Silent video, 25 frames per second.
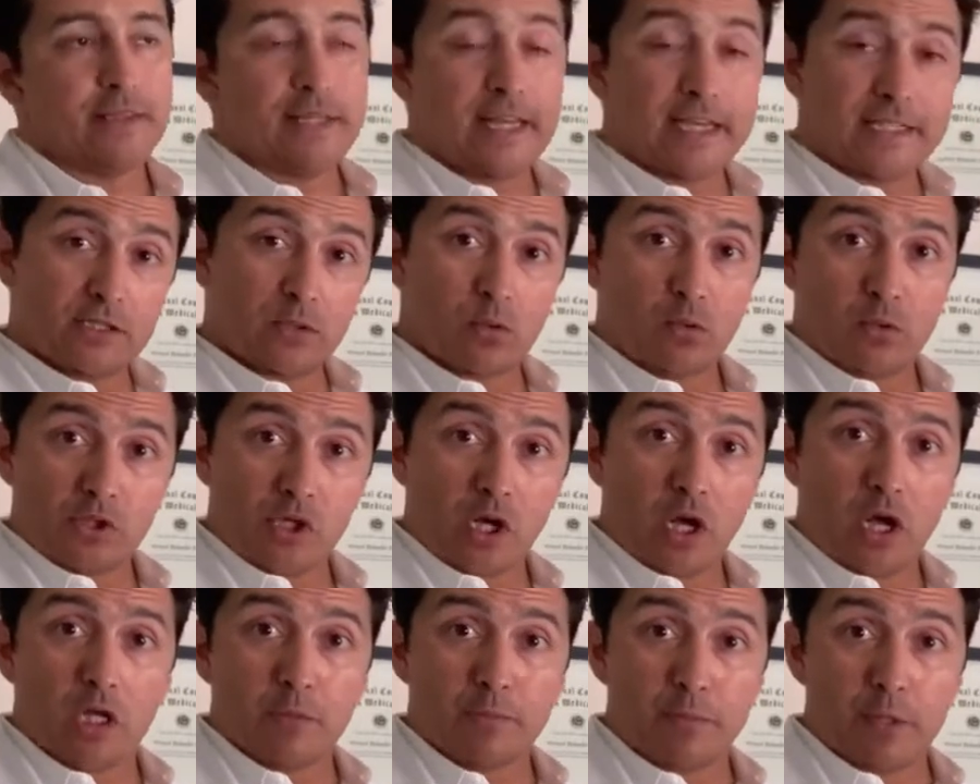as a
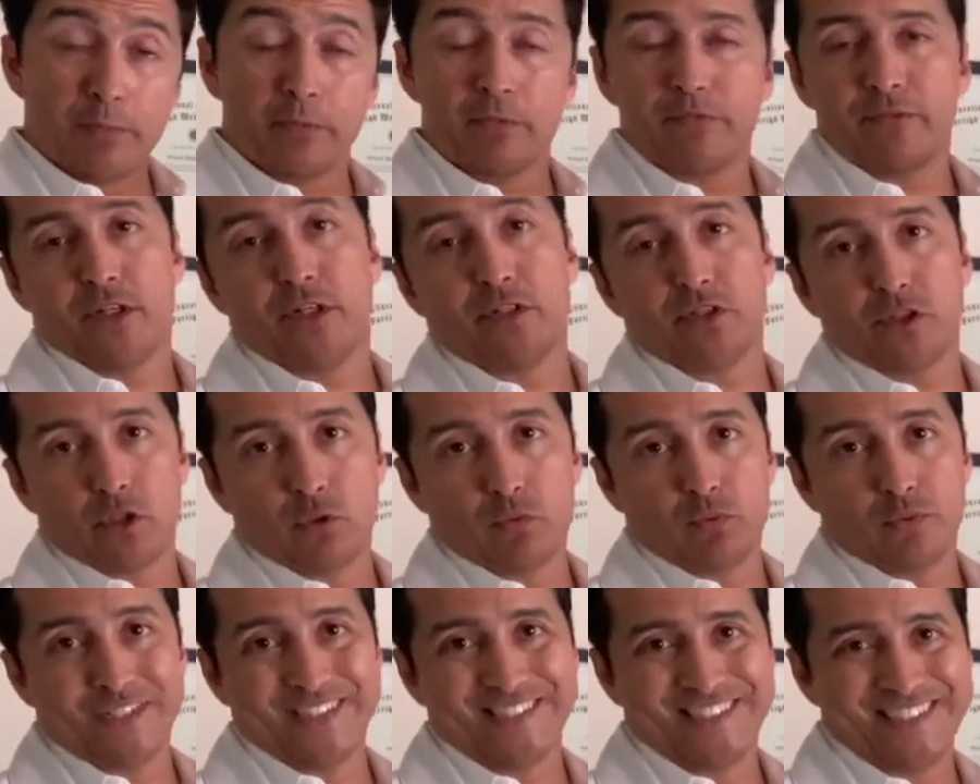result people with
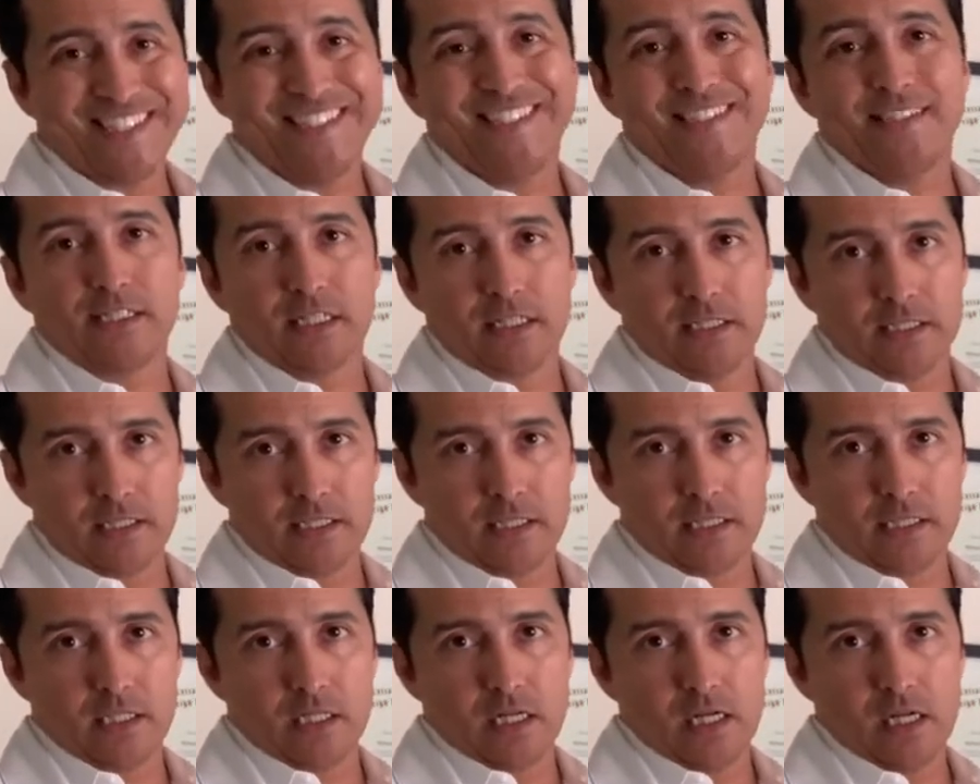insulin
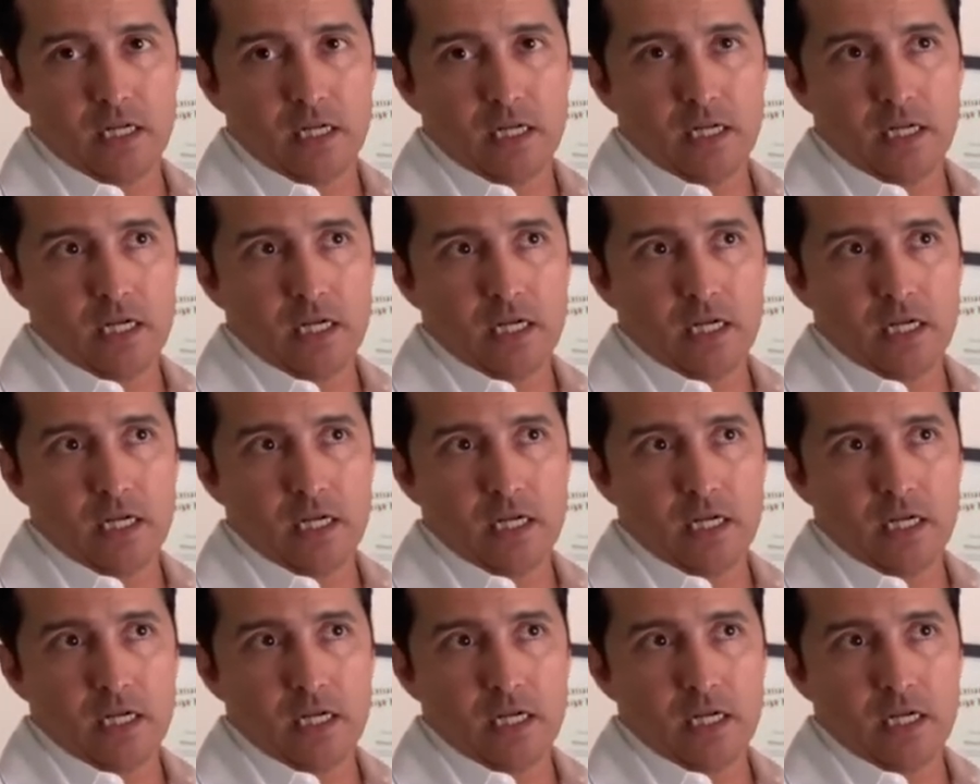resistance